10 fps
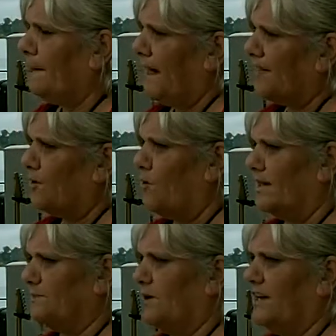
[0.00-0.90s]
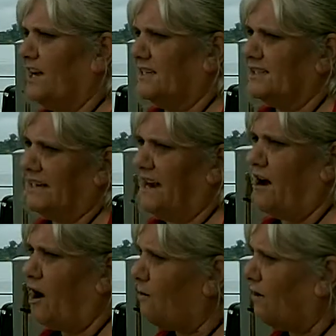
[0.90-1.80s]
Otherwise, we're going to see
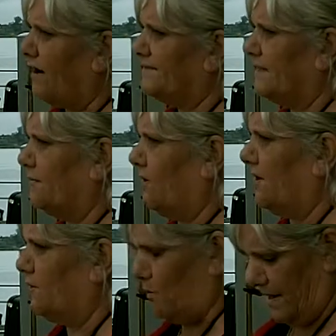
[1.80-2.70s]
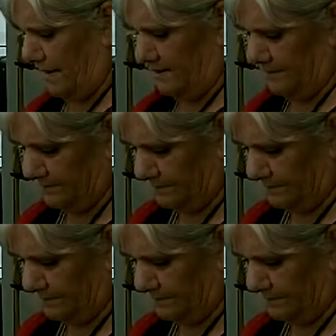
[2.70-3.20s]
our whole lives erode away.